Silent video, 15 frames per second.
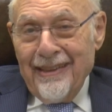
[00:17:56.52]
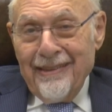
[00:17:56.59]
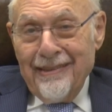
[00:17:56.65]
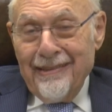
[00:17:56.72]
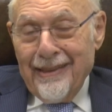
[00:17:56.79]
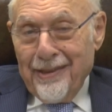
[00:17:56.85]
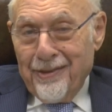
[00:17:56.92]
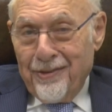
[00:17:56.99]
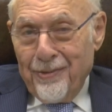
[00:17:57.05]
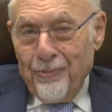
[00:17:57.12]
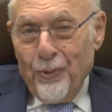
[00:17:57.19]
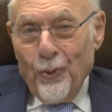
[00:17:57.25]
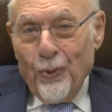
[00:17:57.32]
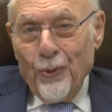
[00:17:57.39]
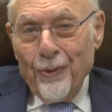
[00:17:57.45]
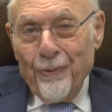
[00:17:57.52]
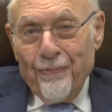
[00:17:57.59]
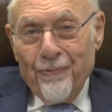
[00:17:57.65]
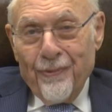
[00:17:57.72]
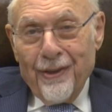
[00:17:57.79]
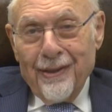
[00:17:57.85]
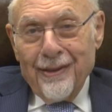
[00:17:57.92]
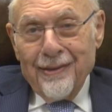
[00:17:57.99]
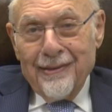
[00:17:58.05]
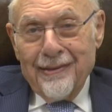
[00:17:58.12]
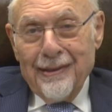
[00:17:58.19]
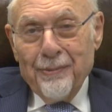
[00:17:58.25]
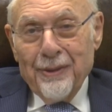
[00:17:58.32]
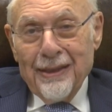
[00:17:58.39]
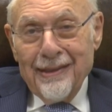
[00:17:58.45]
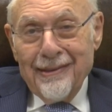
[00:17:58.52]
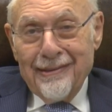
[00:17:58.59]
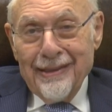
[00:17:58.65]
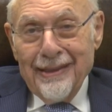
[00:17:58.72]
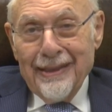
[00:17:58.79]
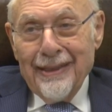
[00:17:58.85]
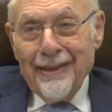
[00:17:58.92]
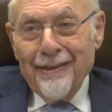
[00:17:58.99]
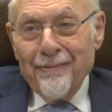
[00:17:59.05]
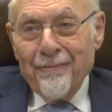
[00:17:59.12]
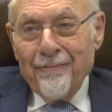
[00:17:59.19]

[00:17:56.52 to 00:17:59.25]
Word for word: These are small seemingly silly